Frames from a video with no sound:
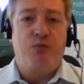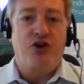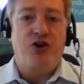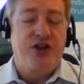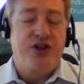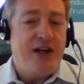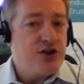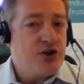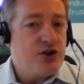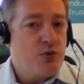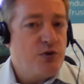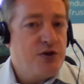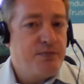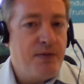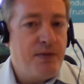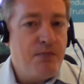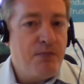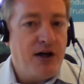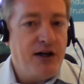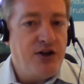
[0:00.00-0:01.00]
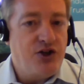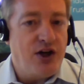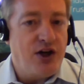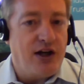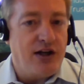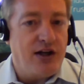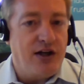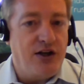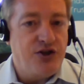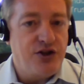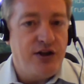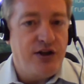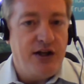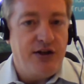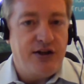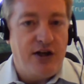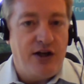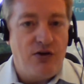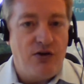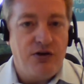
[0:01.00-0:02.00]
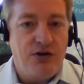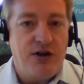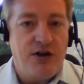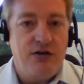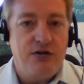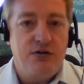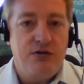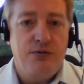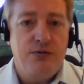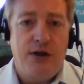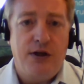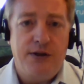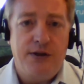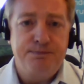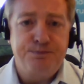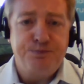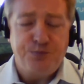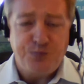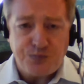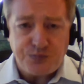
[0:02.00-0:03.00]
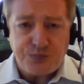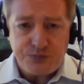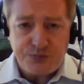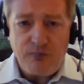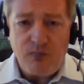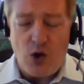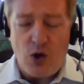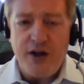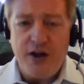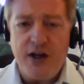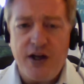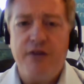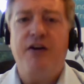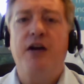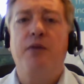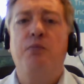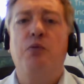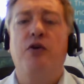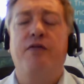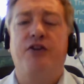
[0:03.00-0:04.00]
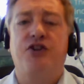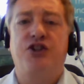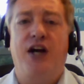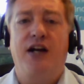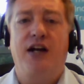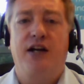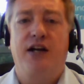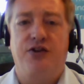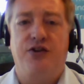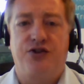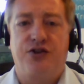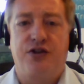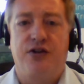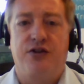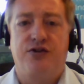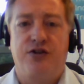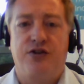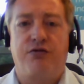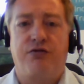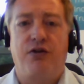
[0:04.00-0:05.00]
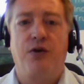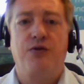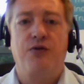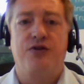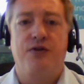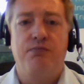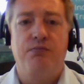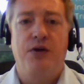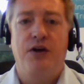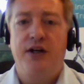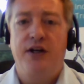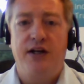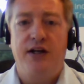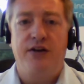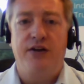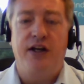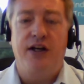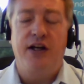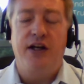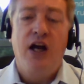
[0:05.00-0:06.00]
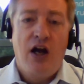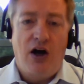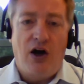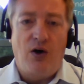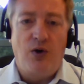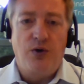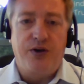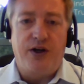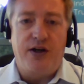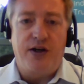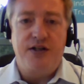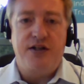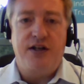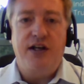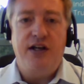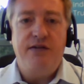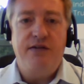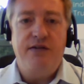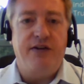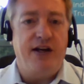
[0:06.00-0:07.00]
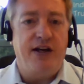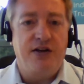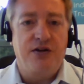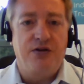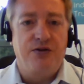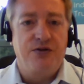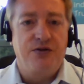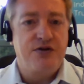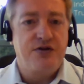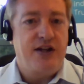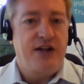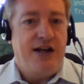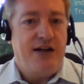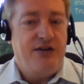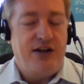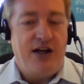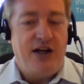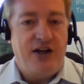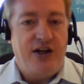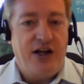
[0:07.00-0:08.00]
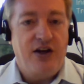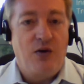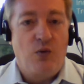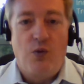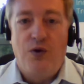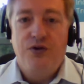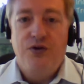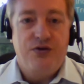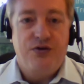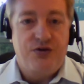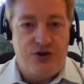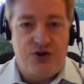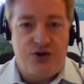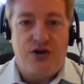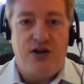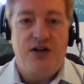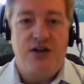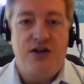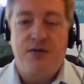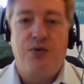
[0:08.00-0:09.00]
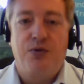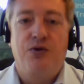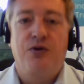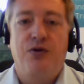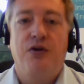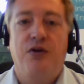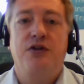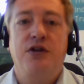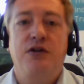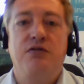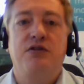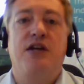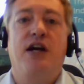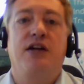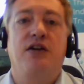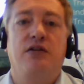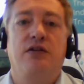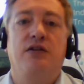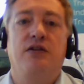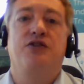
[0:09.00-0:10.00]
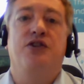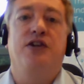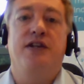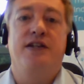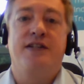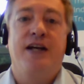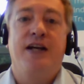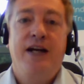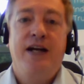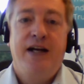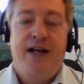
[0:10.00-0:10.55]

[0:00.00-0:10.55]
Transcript: So that's always been my challenge, and they're not going to they're going to find it more of a challenge to throw some money at the old ICE vehicles. They're going to want to try and support the new technologies.